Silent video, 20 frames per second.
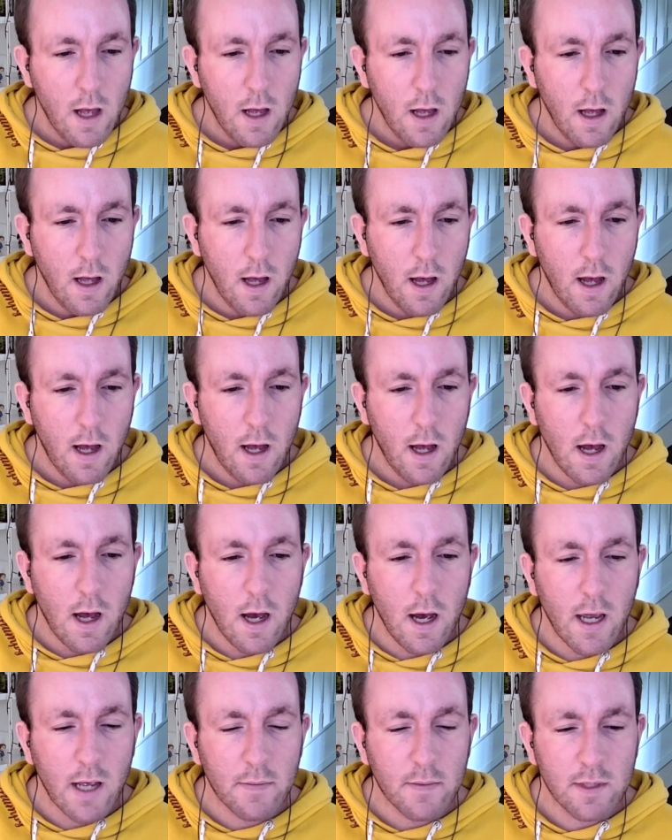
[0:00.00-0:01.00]

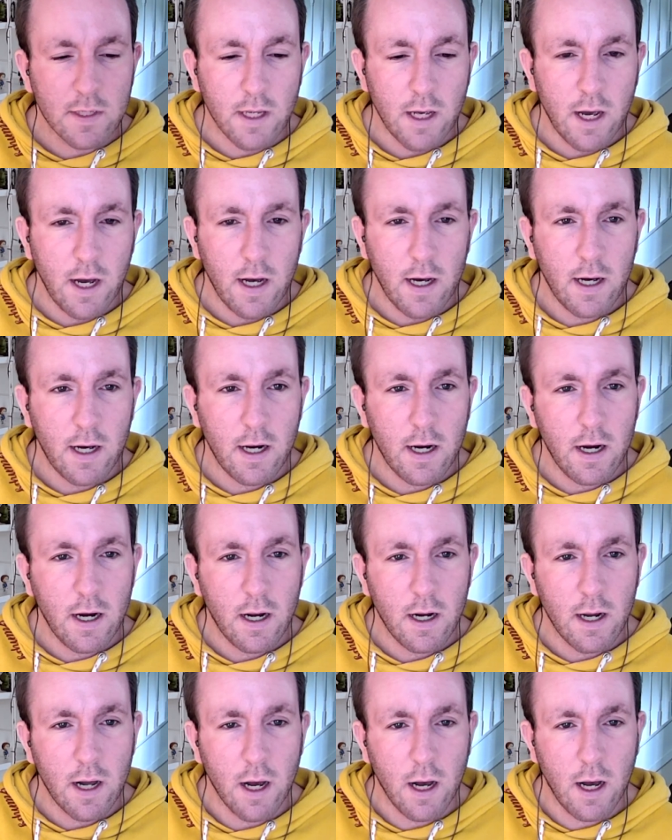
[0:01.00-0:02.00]
I am
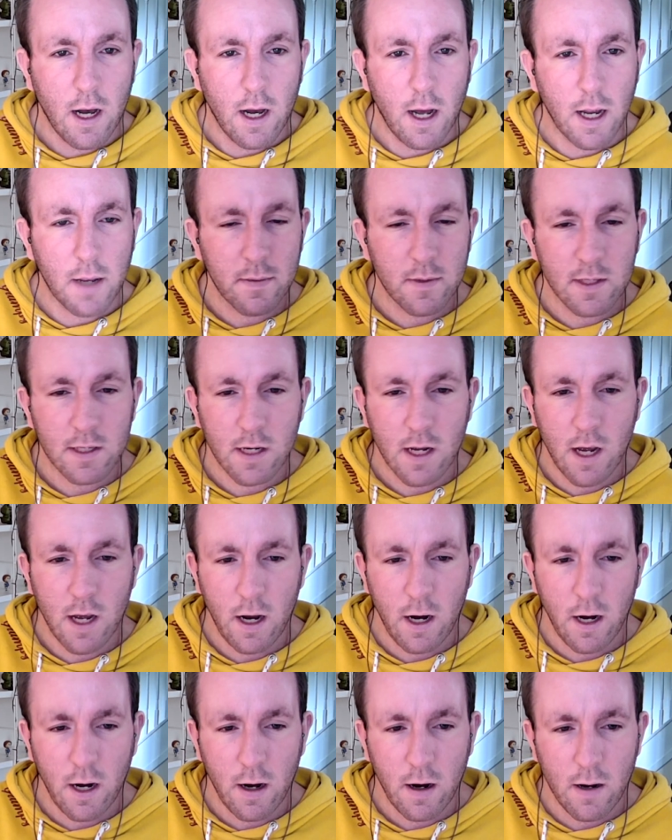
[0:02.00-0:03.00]
scared
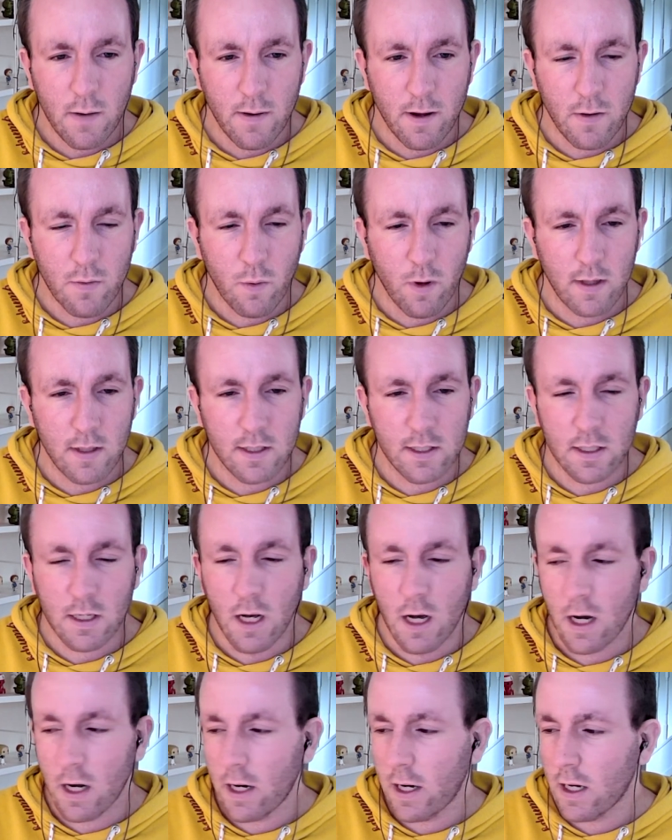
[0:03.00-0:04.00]
about what's
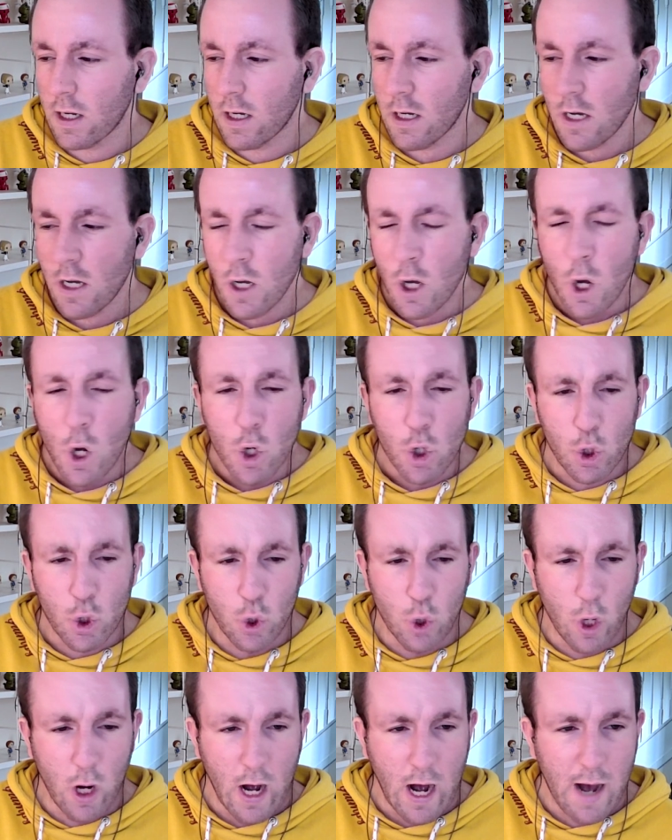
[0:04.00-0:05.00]
going
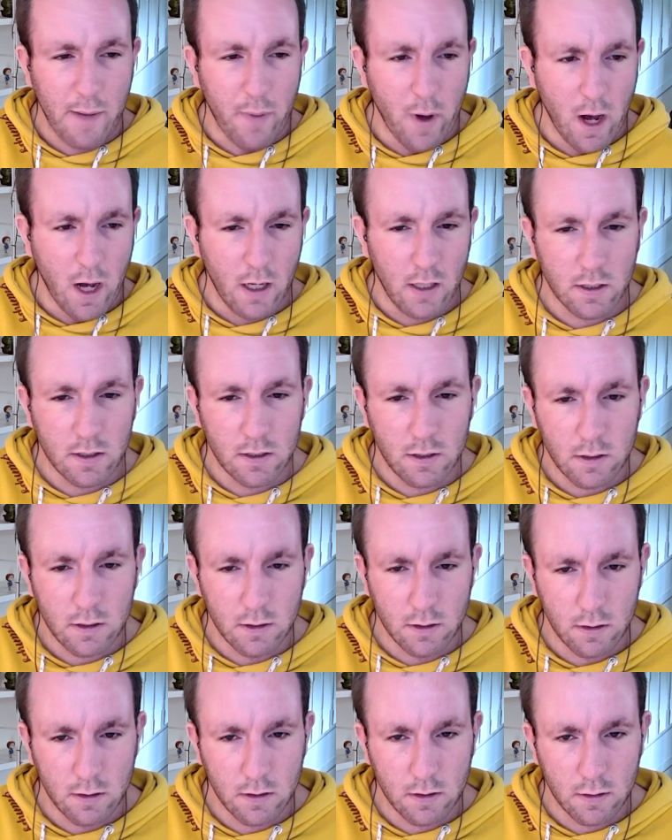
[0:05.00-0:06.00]
to
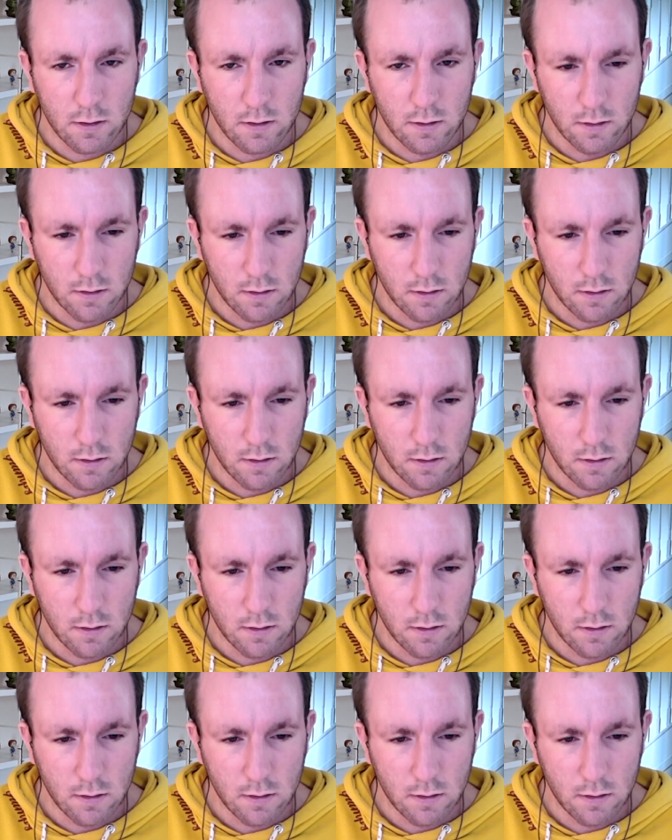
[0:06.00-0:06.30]
happen.